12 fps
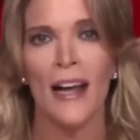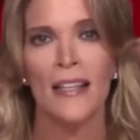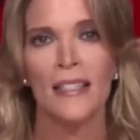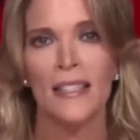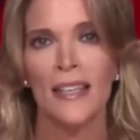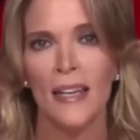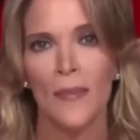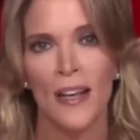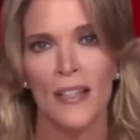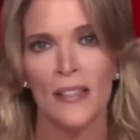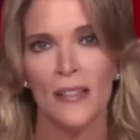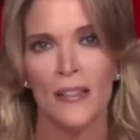I see him
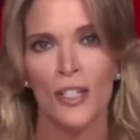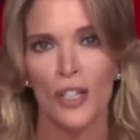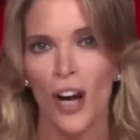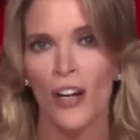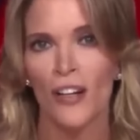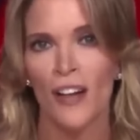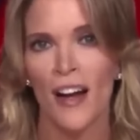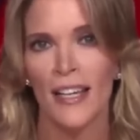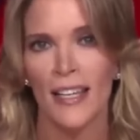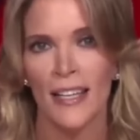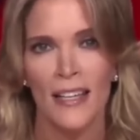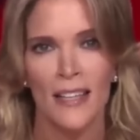as the
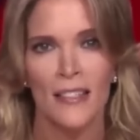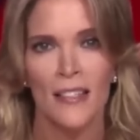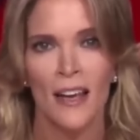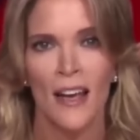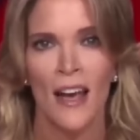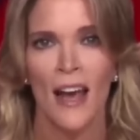juggernaut he is.